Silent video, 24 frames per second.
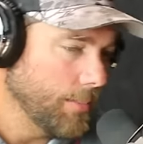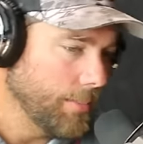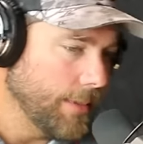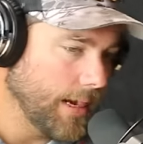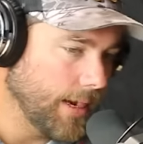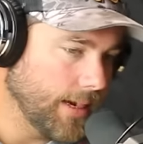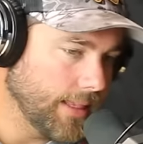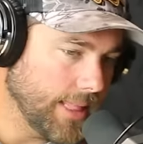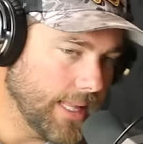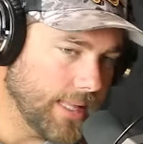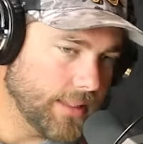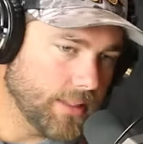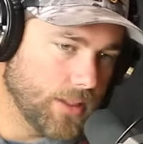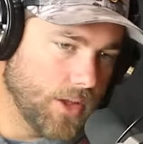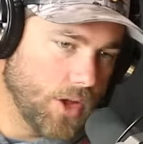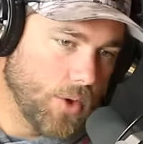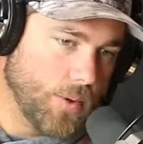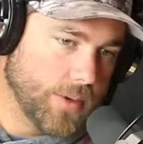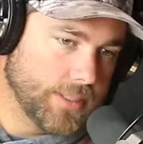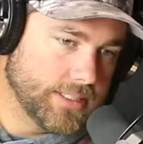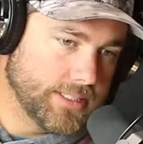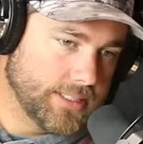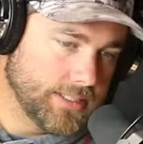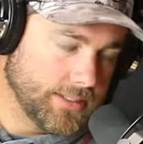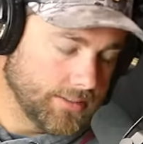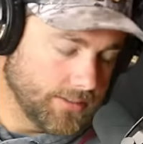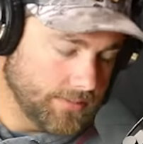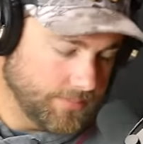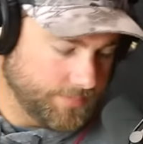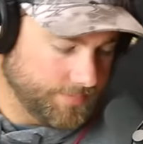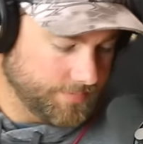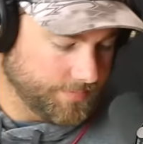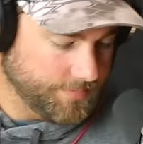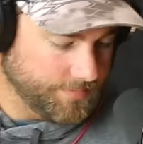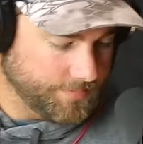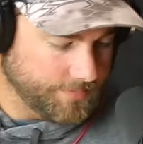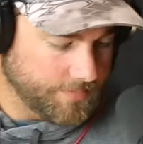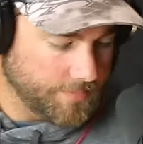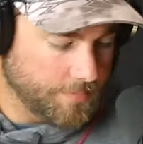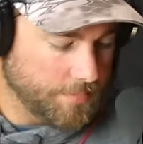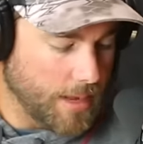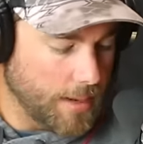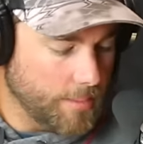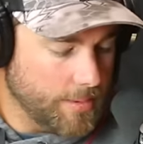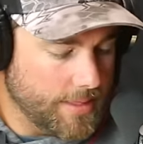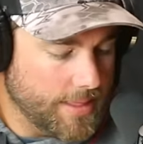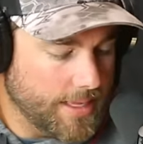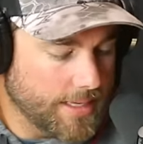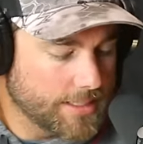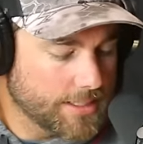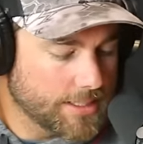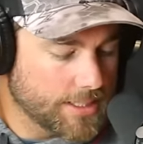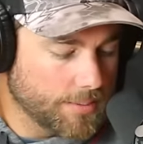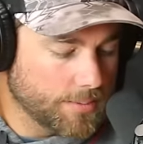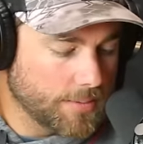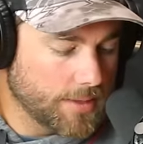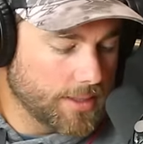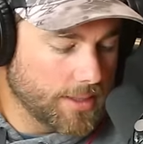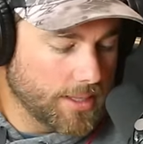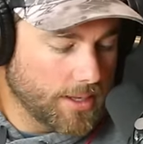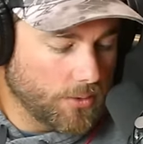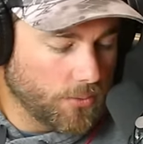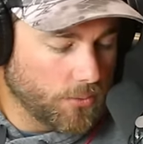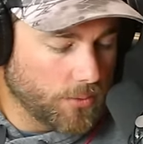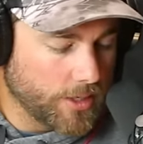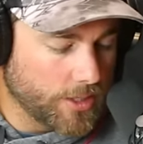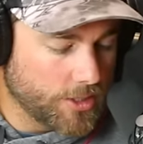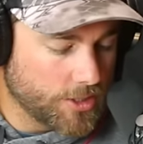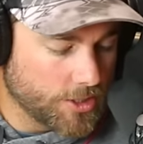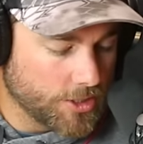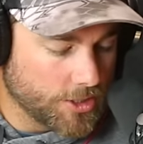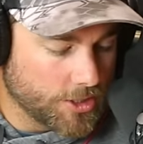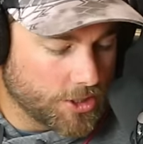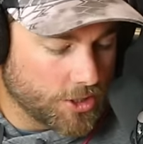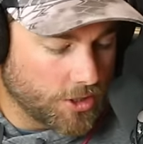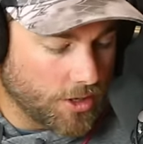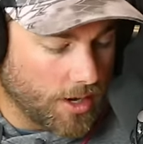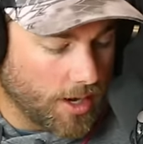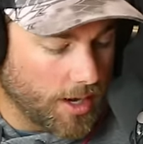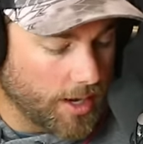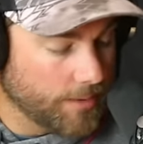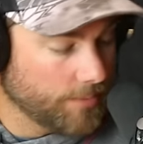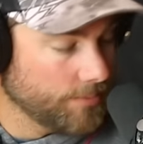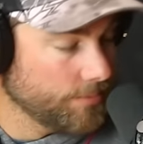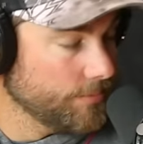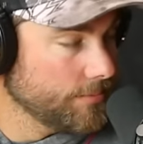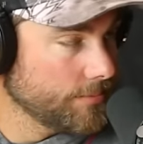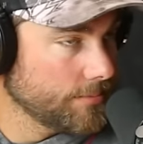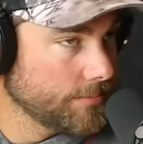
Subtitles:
about that though is maybe that's something that we should try.